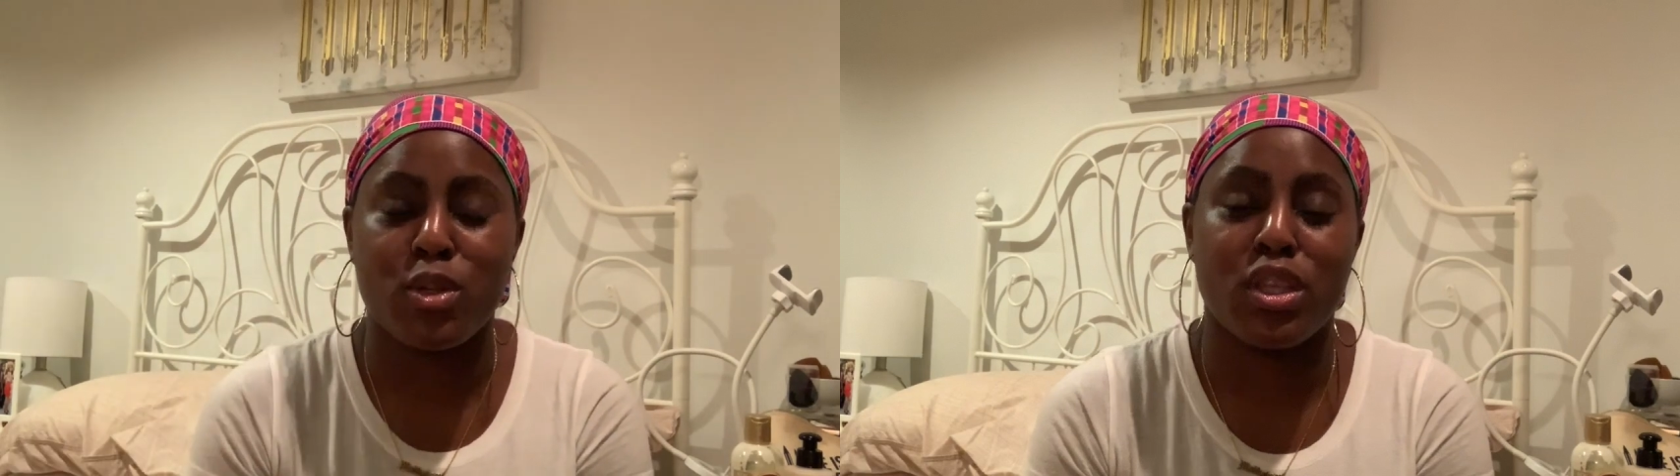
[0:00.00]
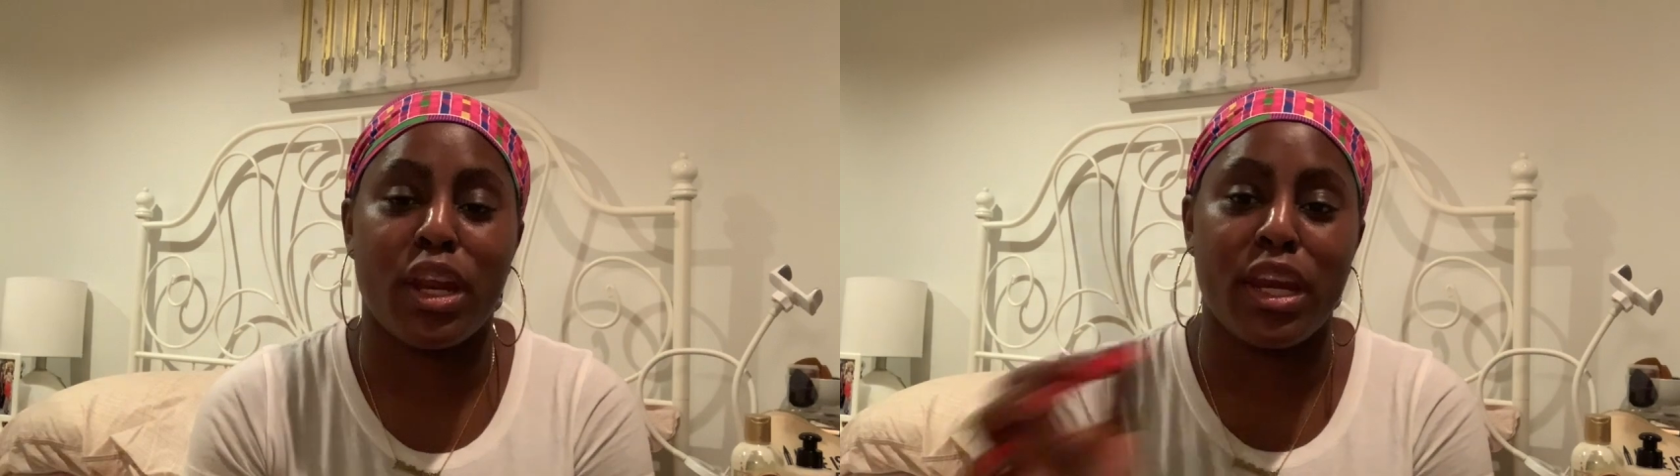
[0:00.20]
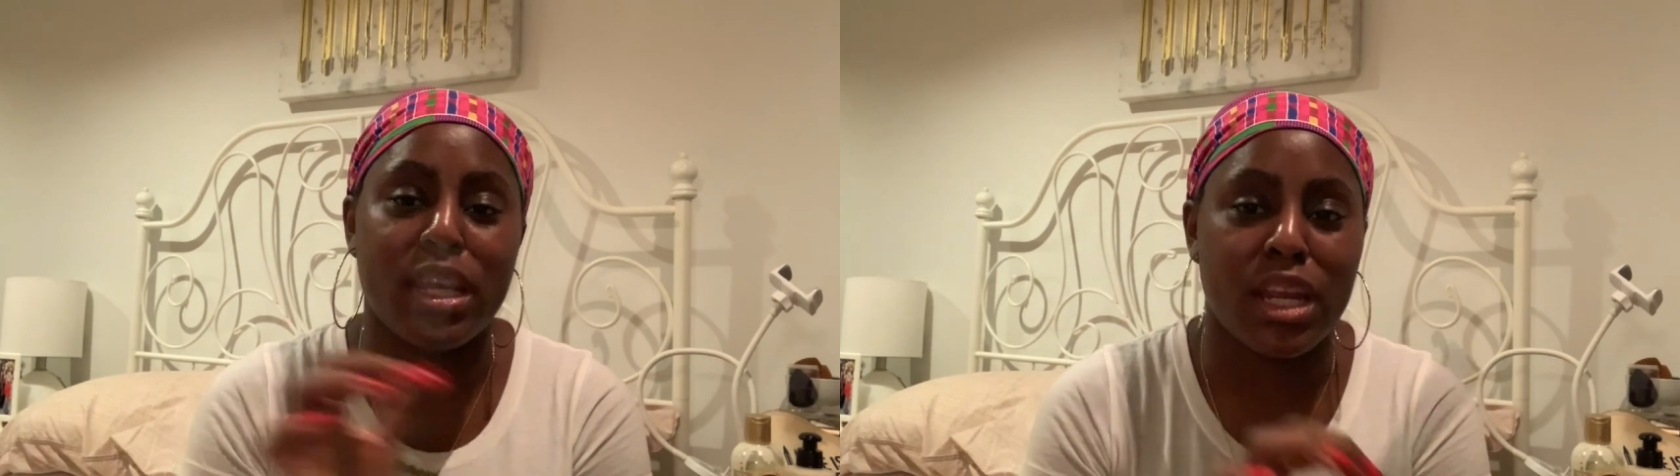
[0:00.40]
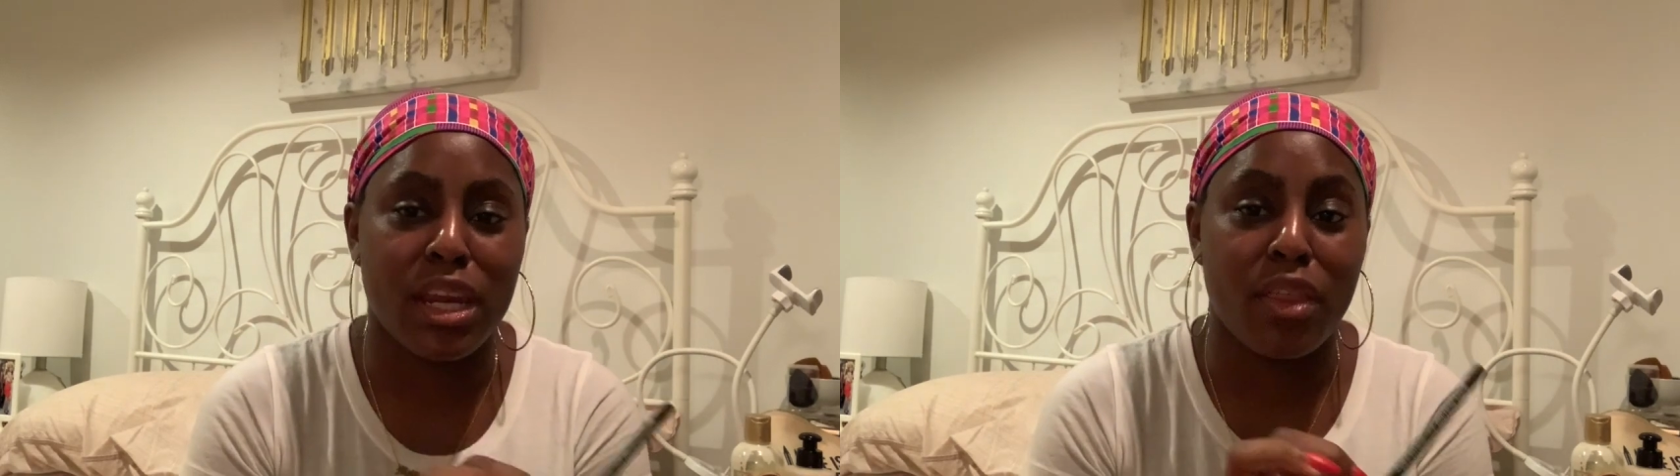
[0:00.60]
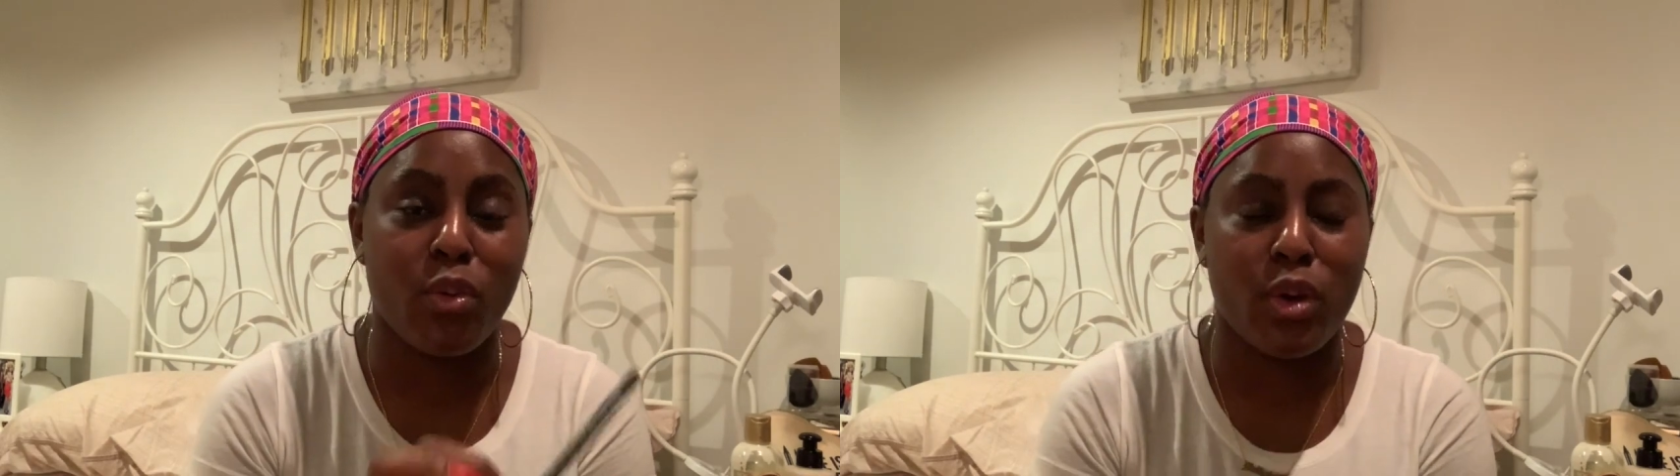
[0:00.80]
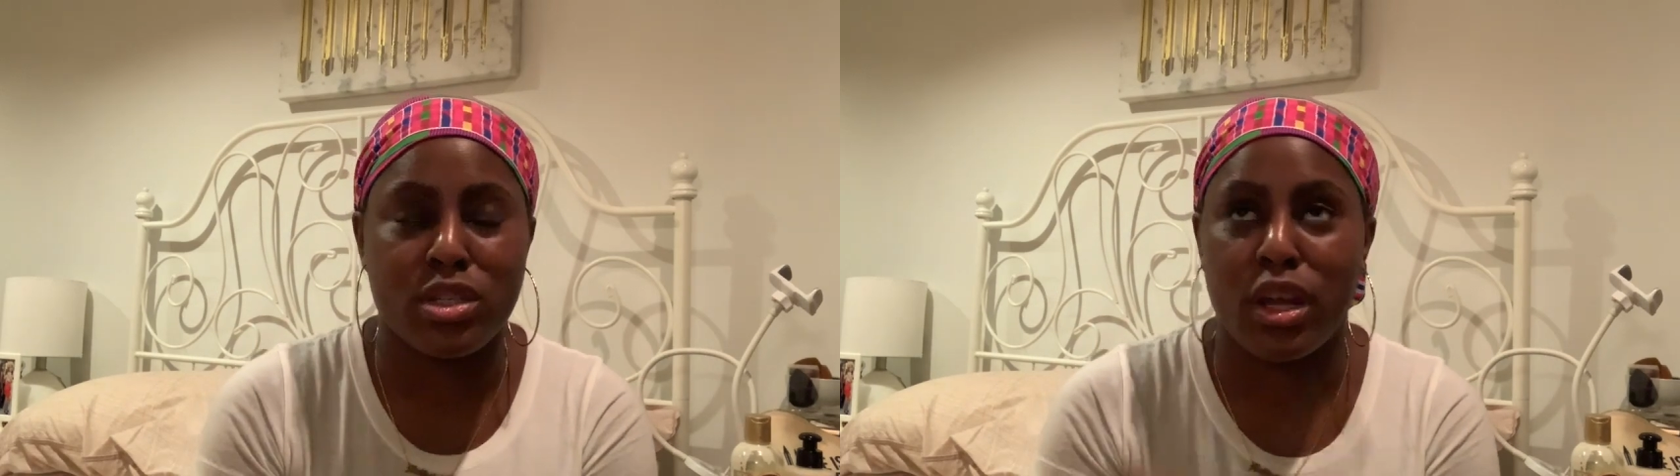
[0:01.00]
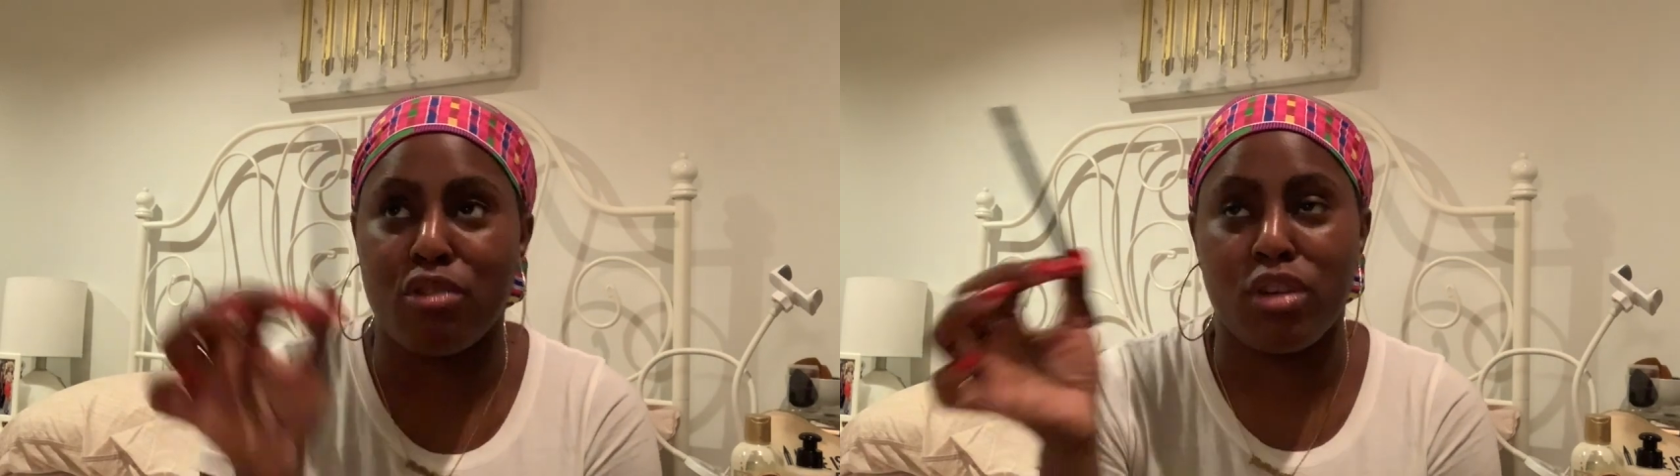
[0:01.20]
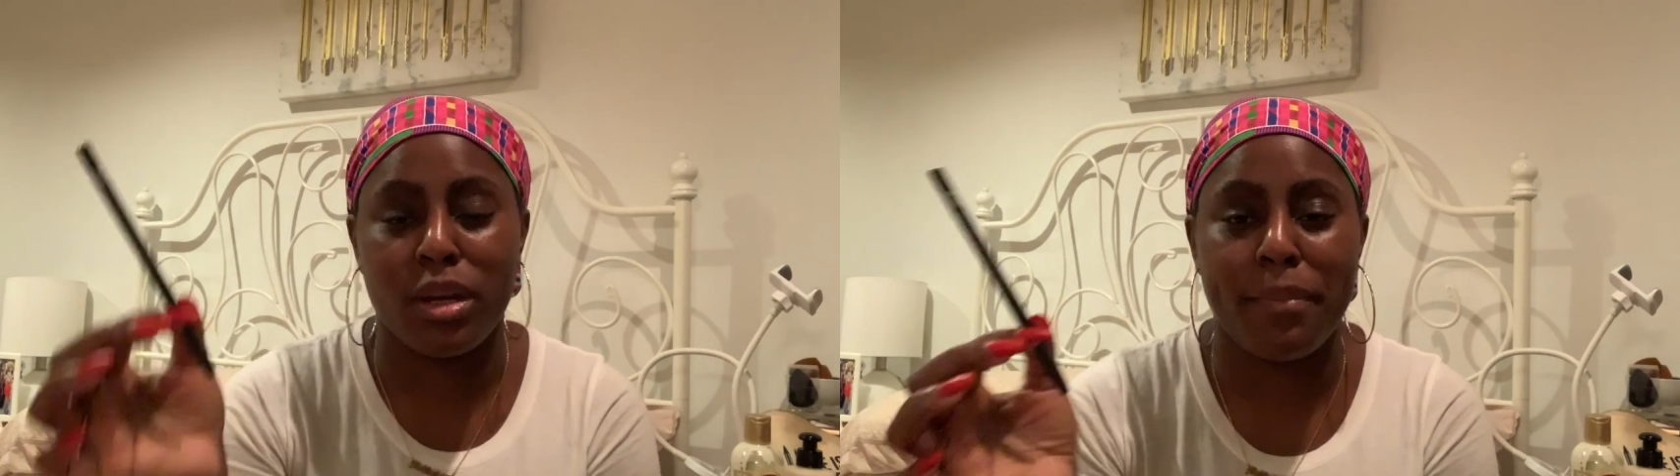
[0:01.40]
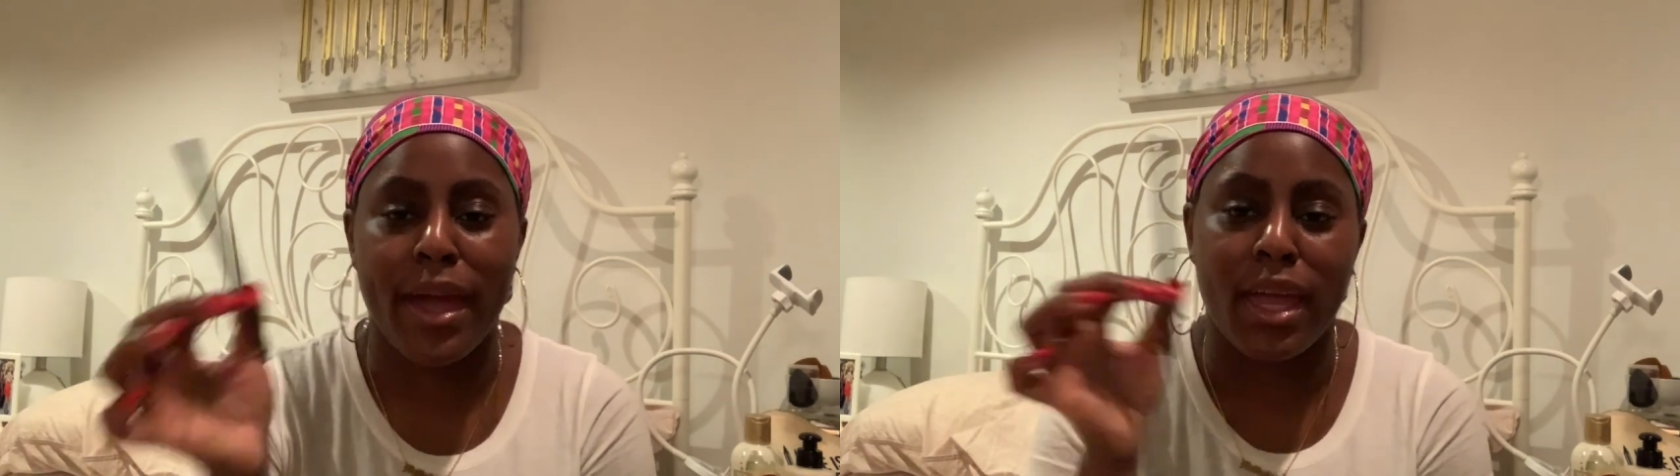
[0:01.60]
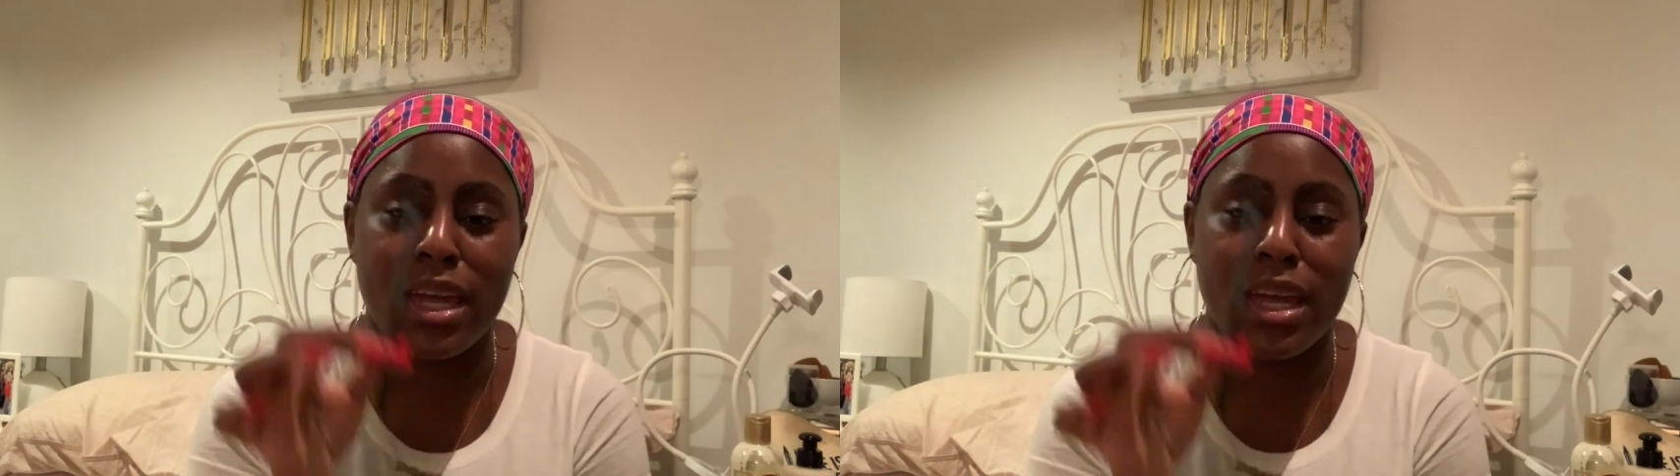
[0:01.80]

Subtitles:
So then I need another one, so I run to MAC and